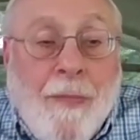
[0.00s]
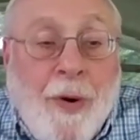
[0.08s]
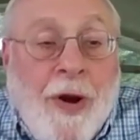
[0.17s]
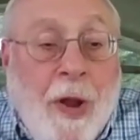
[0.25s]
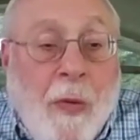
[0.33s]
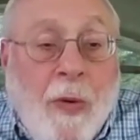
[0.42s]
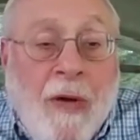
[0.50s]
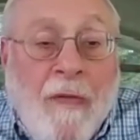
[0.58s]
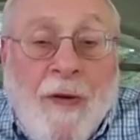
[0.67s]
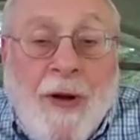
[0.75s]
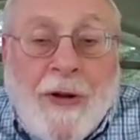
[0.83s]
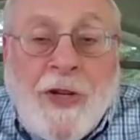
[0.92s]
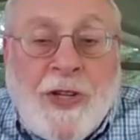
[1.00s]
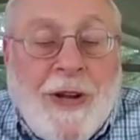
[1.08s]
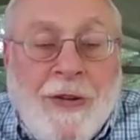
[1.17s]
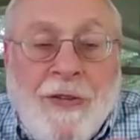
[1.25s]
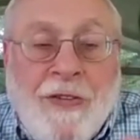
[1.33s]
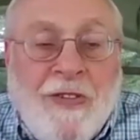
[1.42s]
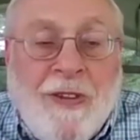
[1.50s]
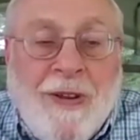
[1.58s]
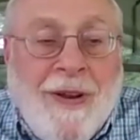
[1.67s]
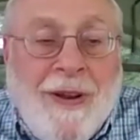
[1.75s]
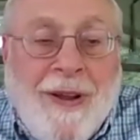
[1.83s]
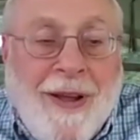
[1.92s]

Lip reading: Brillouin functions and